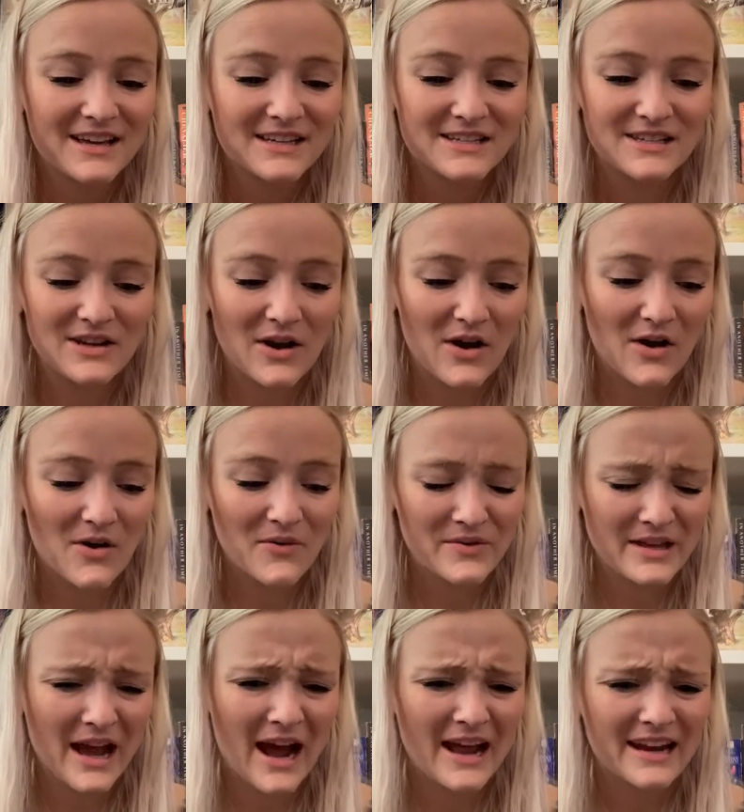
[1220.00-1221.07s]
So
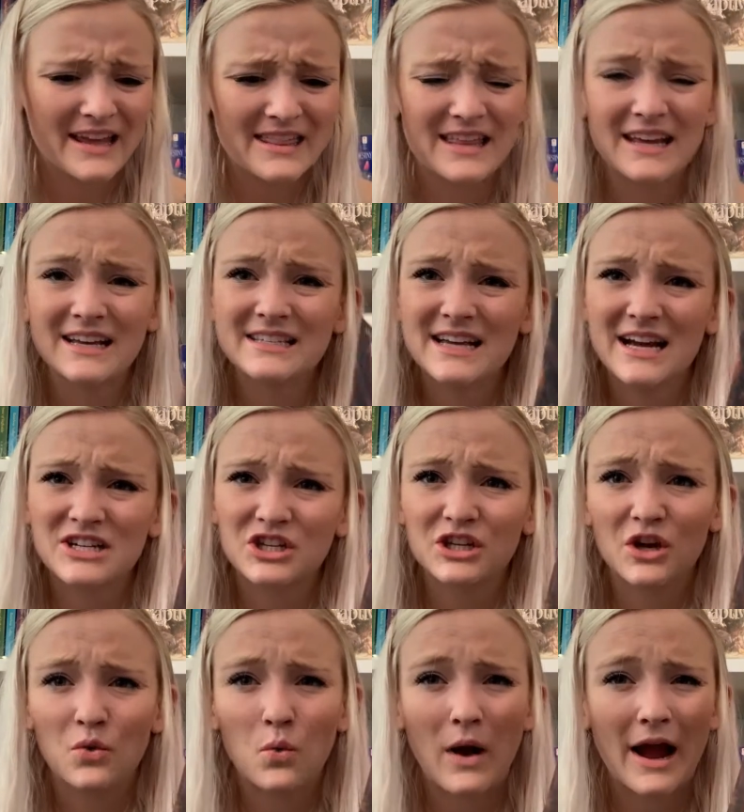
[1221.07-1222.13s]
yeah, and I think it's actually
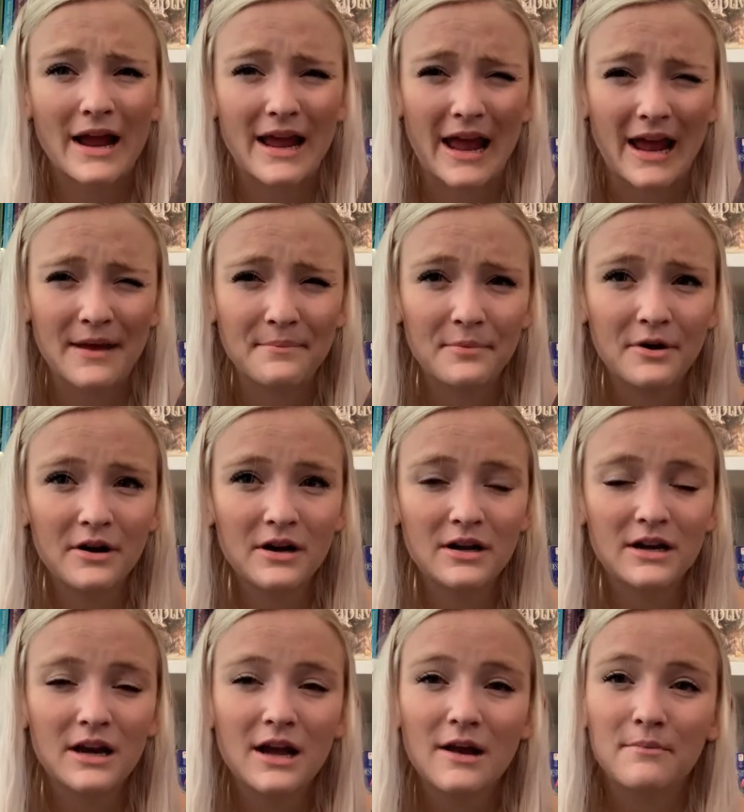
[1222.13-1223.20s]
a YA
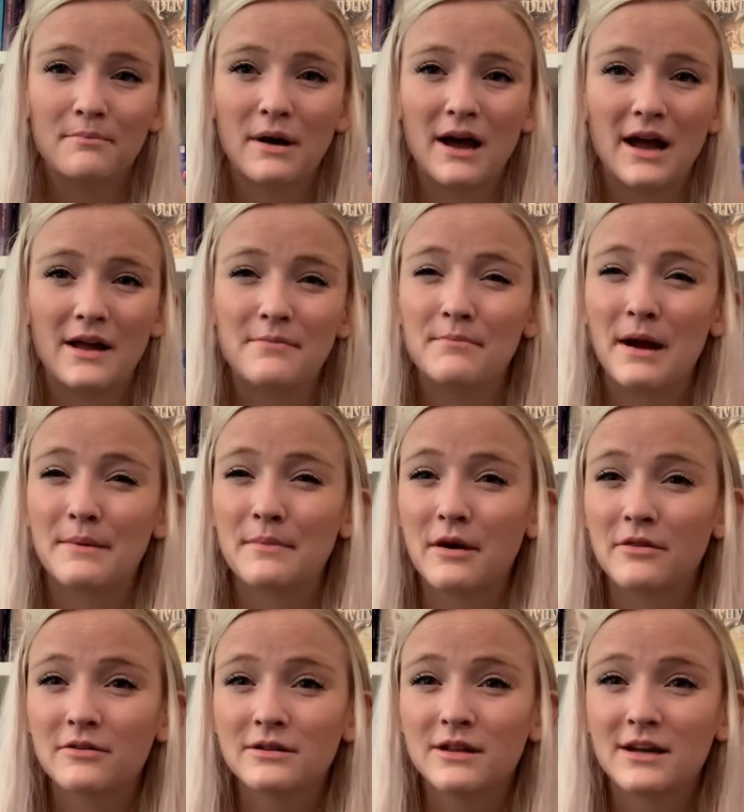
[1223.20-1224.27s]
book, but my
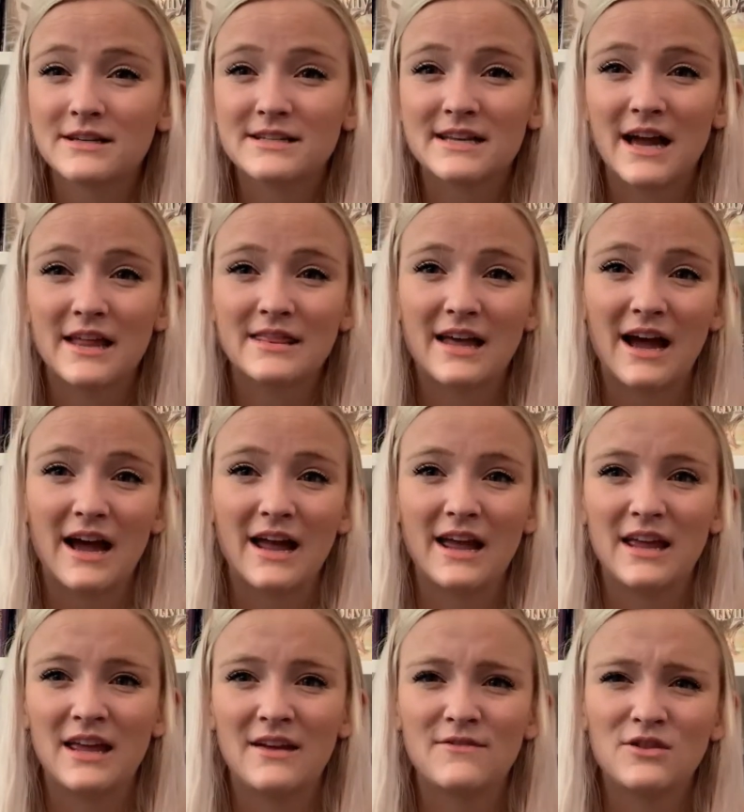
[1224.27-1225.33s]
mother-in-law said that
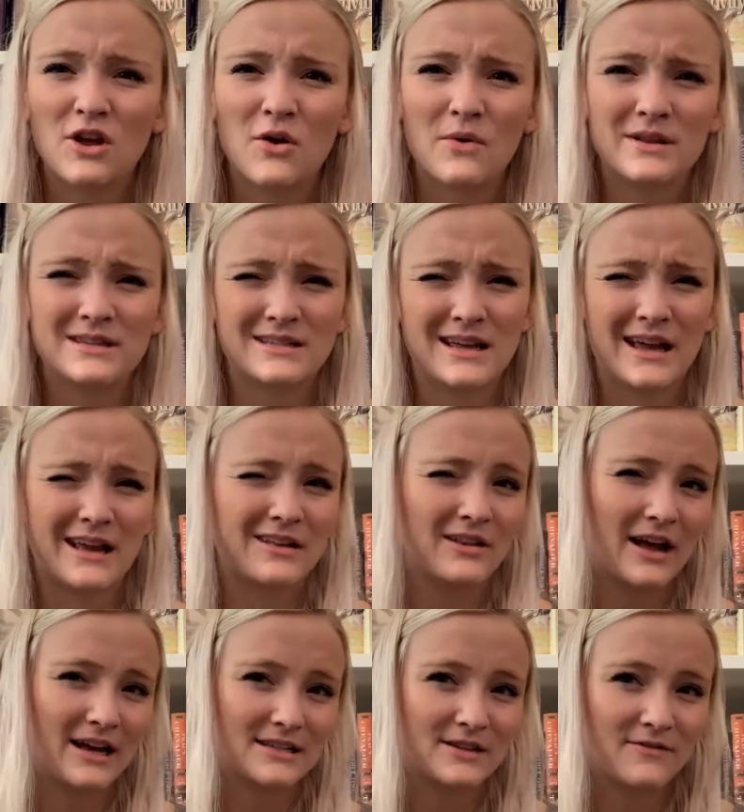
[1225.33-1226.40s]
even though it's like
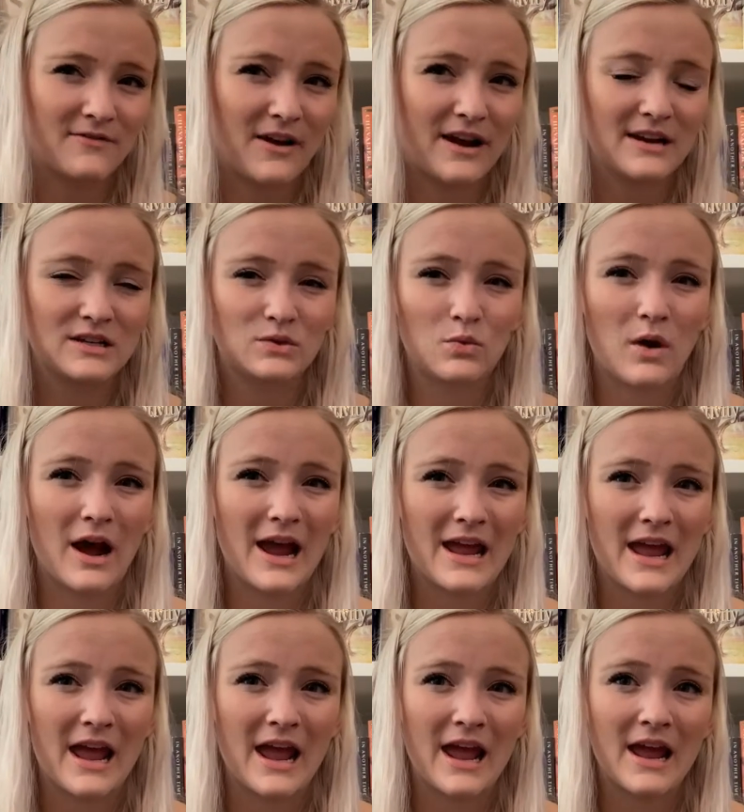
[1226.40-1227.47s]
classified as
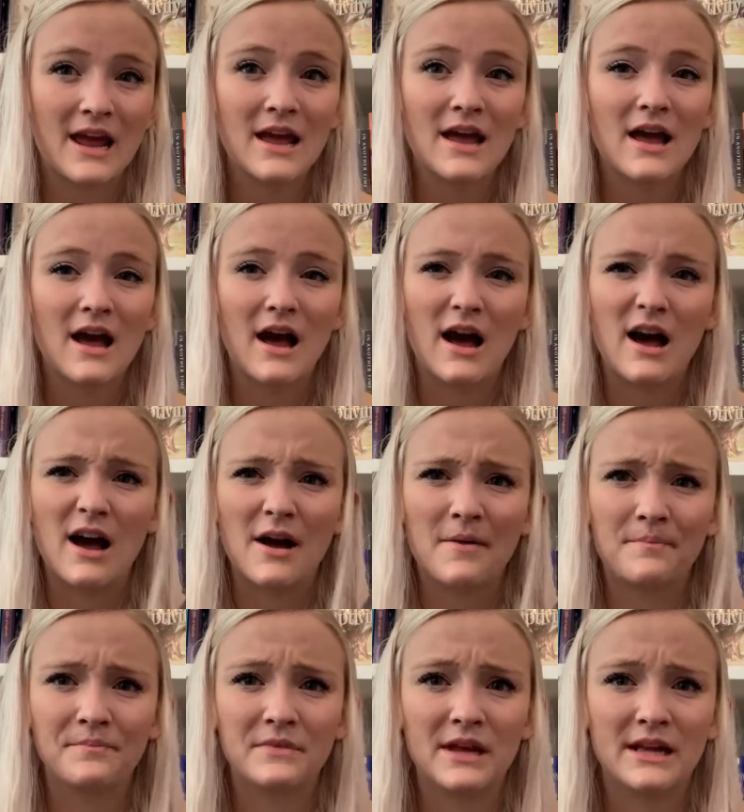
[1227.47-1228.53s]
YA,
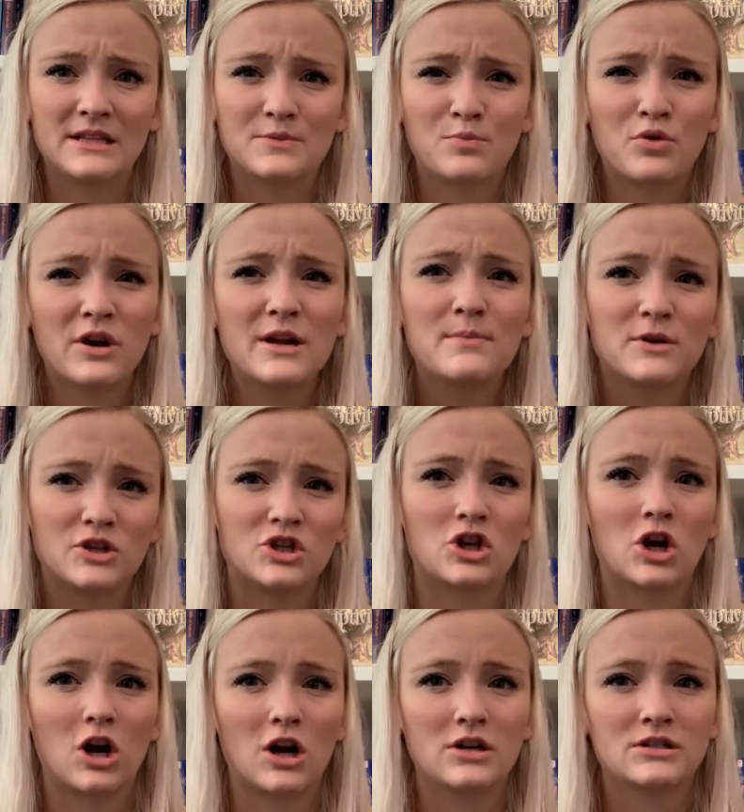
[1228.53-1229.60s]
it's pretty
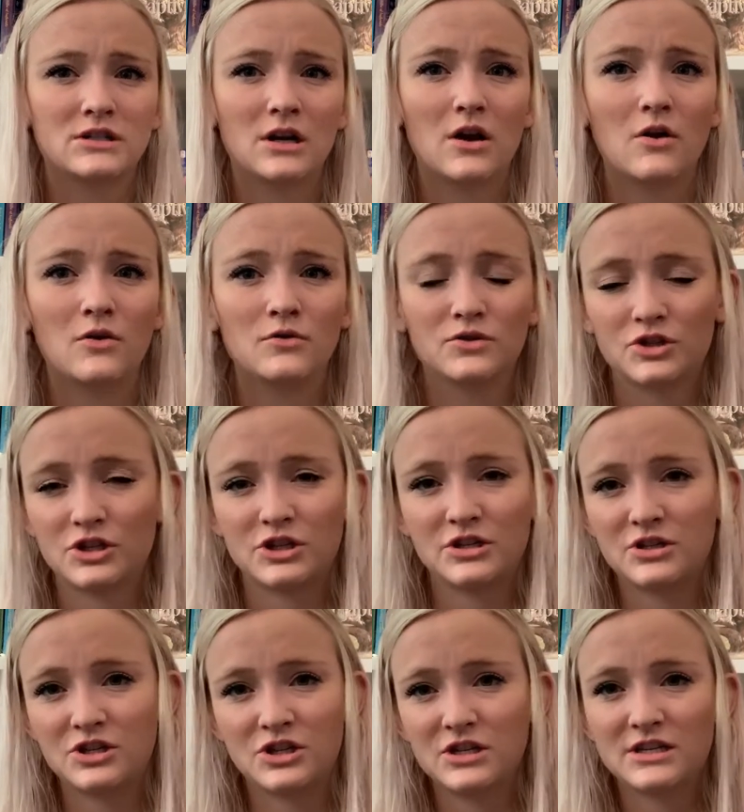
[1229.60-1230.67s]
mature. So
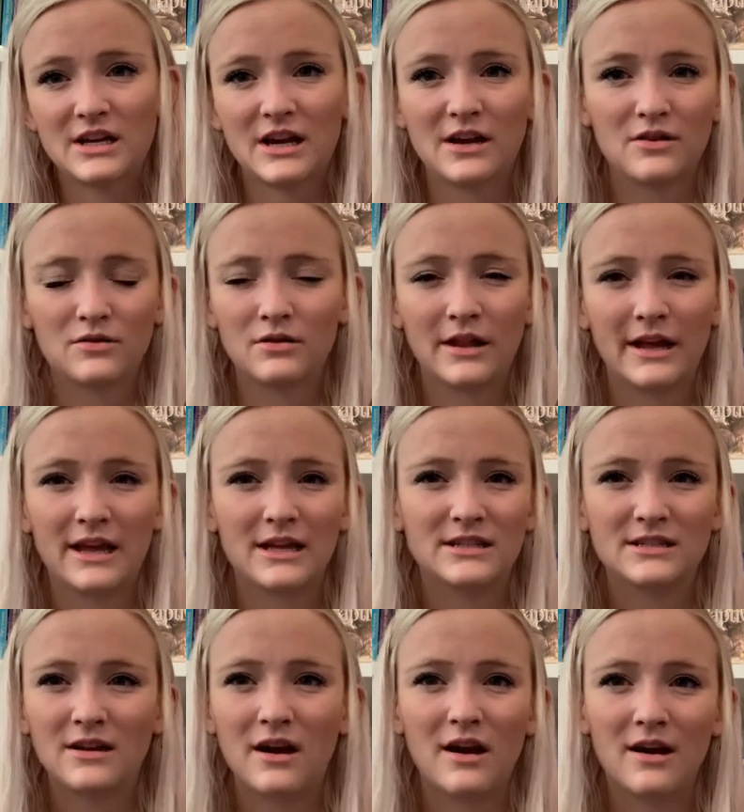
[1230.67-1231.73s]
she said it like it's
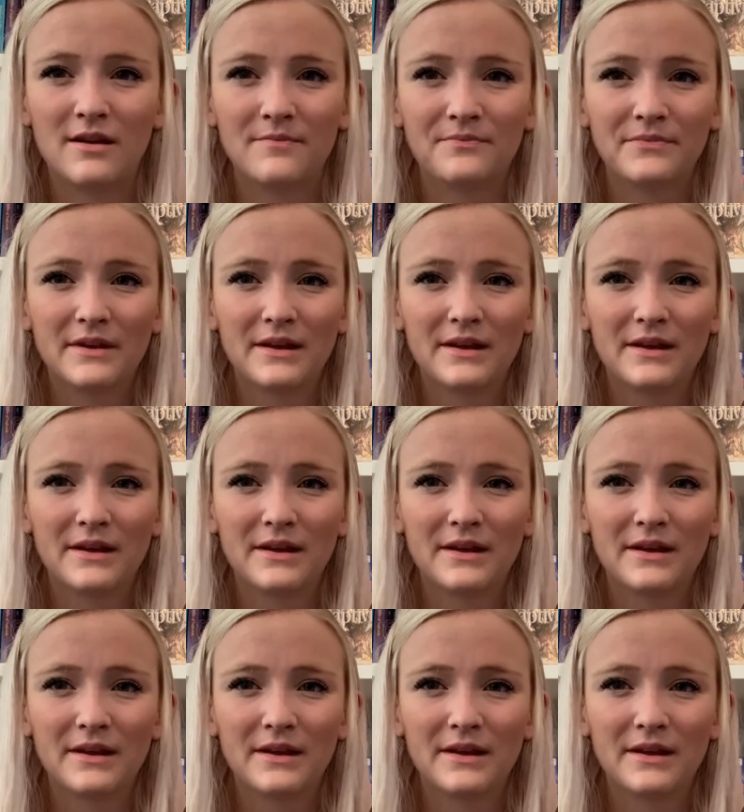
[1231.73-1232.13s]
not,